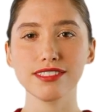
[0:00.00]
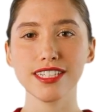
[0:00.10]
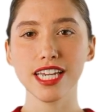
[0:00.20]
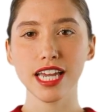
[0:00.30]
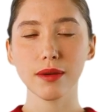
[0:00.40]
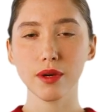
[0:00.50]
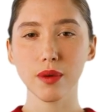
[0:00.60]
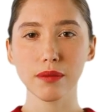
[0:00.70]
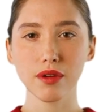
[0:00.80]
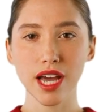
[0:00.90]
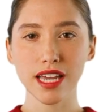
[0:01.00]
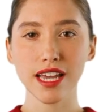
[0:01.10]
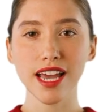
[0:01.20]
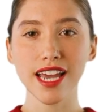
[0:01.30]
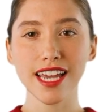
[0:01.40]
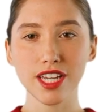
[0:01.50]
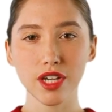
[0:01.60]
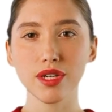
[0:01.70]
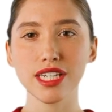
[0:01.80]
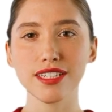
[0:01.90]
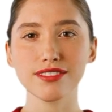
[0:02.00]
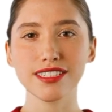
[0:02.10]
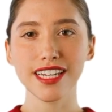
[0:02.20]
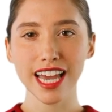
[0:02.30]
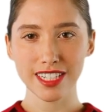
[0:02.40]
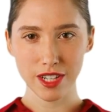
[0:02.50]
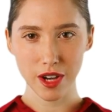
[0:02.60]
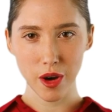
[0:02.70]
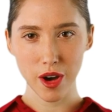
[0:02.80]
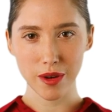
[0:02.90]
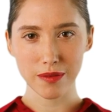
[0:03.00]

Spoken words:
that keep you upright, including those in the legs and core.